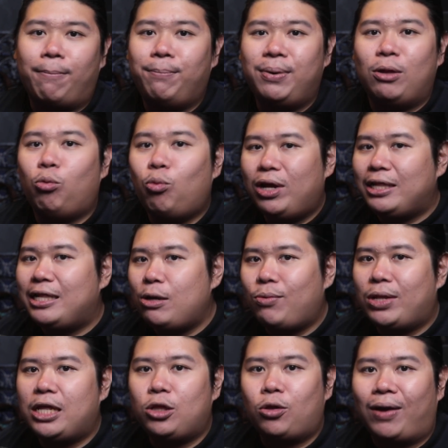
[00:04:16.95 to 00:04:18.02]
But one thing
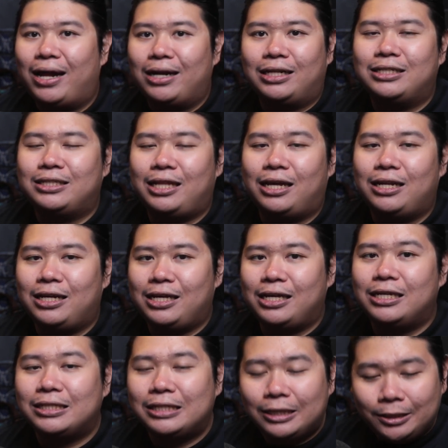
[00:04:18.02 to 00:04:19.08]
we need to understand
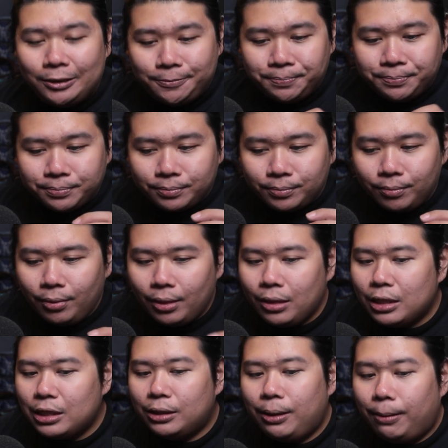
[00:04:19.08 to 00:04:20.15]
is
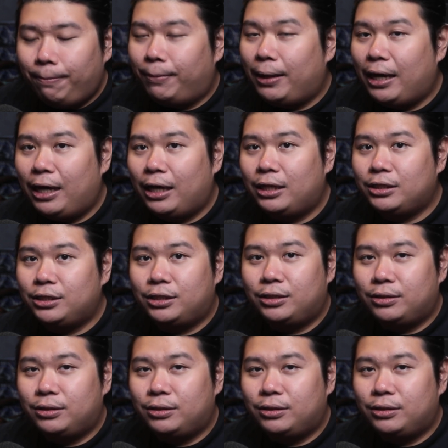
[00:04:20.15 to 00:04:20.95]
Beroba